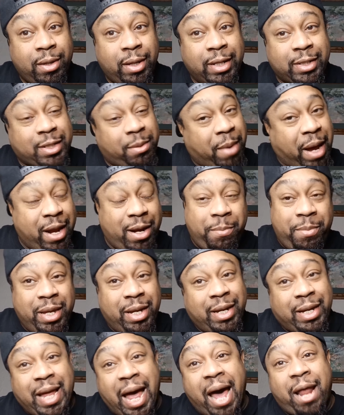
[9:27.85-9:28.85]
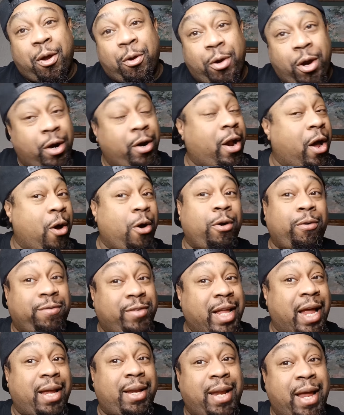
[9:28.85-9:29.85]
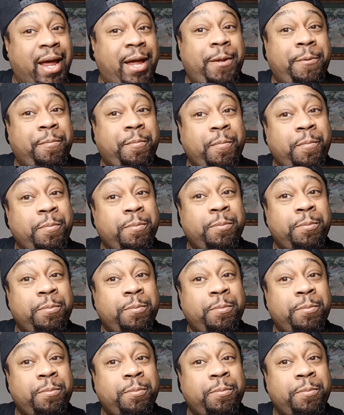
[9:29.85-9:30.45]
Let somebody be done got on her nerves that day,